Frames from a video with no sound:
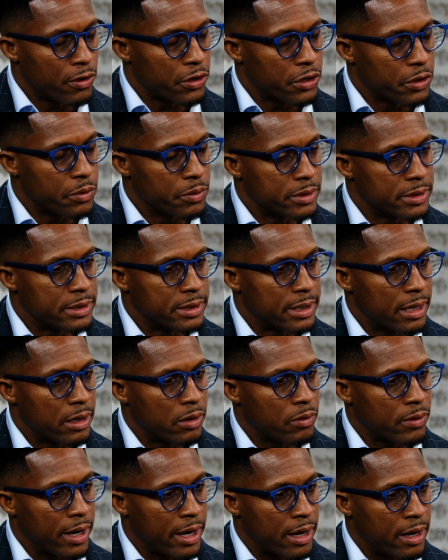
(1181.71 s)
You had said,
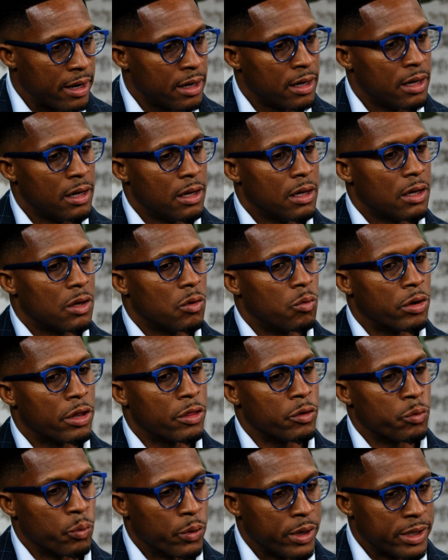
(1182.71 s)
okay, one of
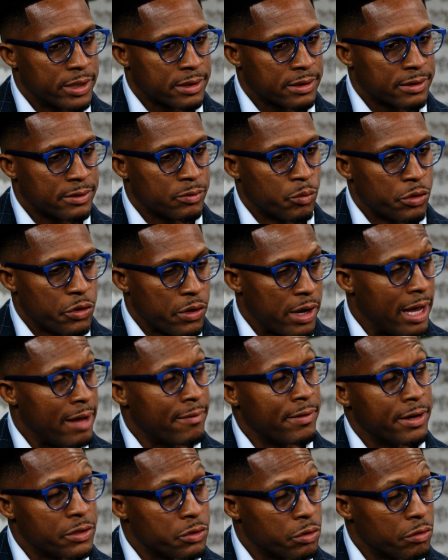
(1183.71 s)
the risks when you have
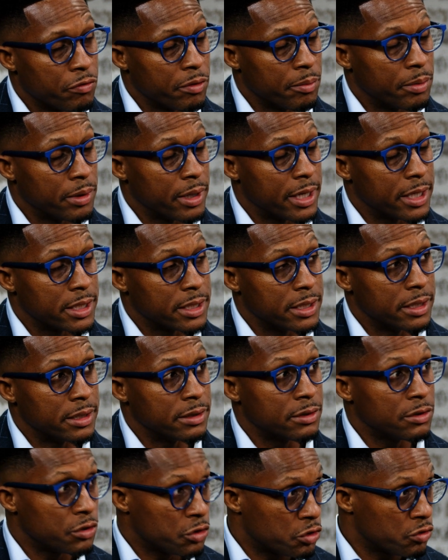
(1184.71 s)
atrial fibrillation is
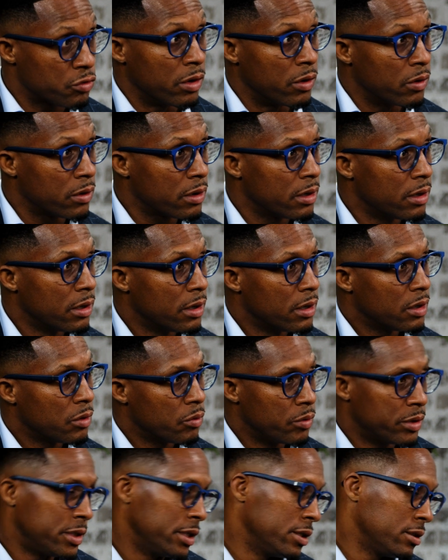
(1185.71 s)
stroke,
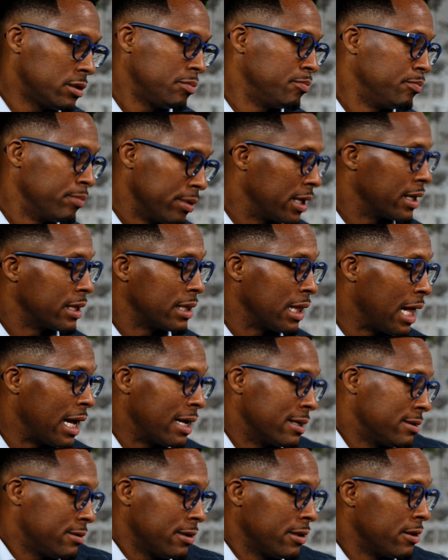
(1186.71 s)
which is blood
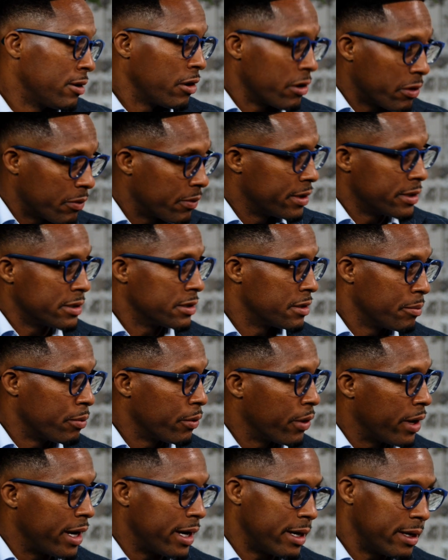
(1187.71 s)
clot to the arteries of the
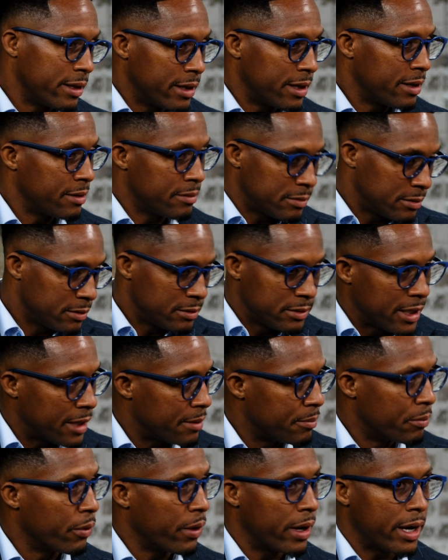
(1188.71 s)
brain, and then
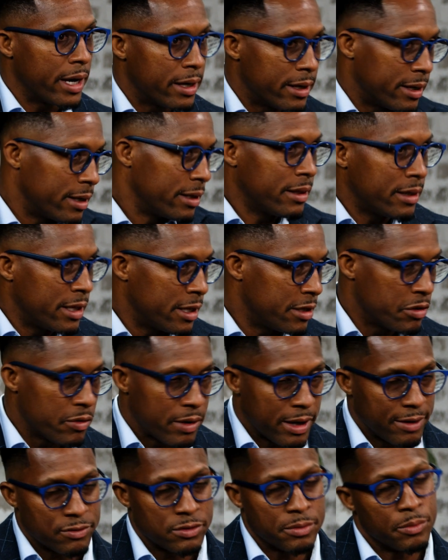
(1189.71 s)
dead brain, and then you
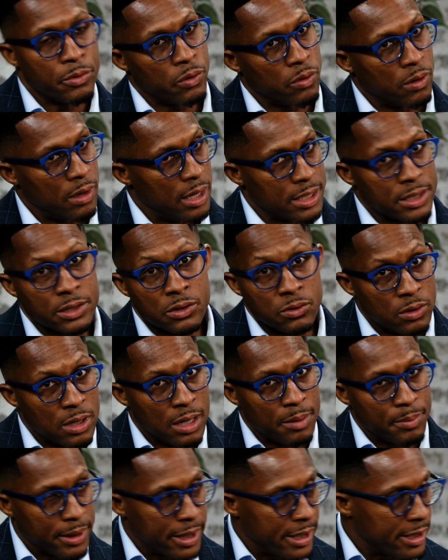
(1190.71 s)
have some neurological
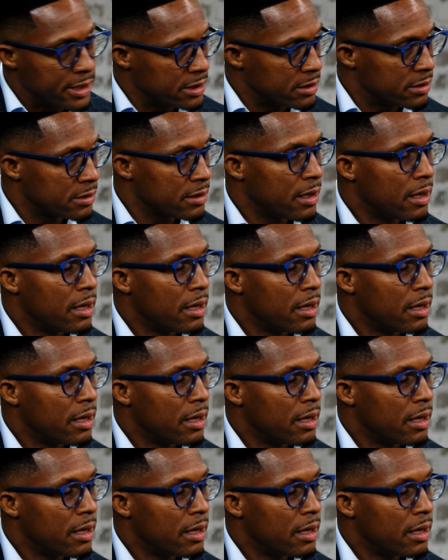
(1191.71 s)
complications.